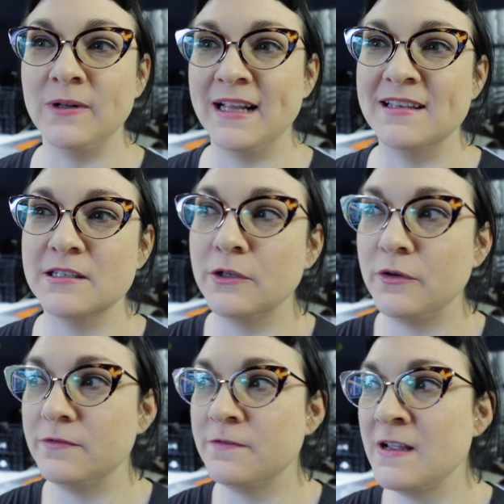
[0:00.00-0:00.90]
and there's a lot
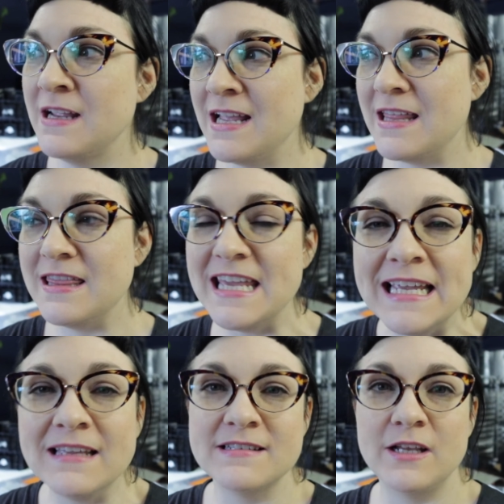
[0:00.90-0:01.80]
of
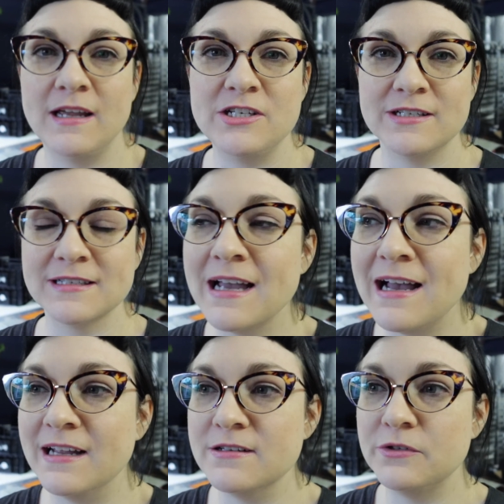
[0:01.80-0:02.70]
things that I just
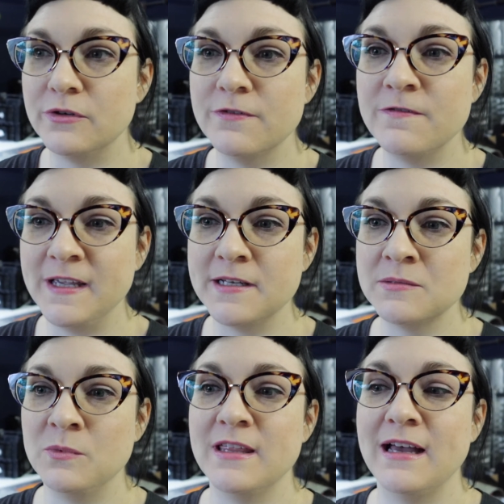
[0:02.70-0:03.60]
can't sort of
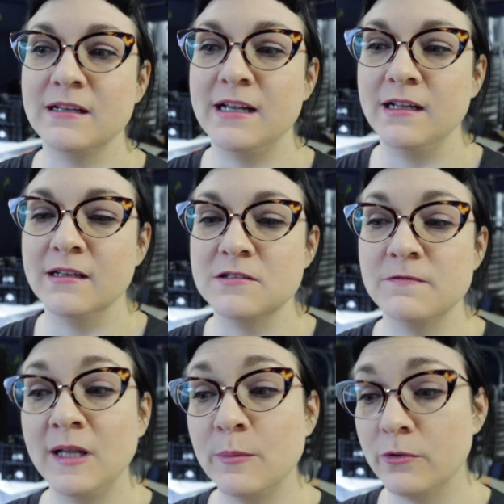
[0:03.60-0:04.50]
fix without getting a
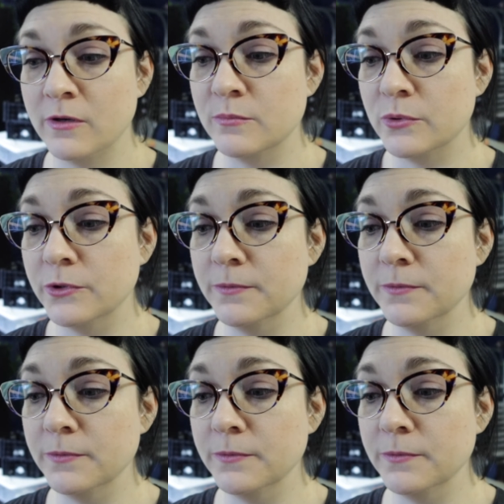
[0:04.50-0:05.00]
developer on board.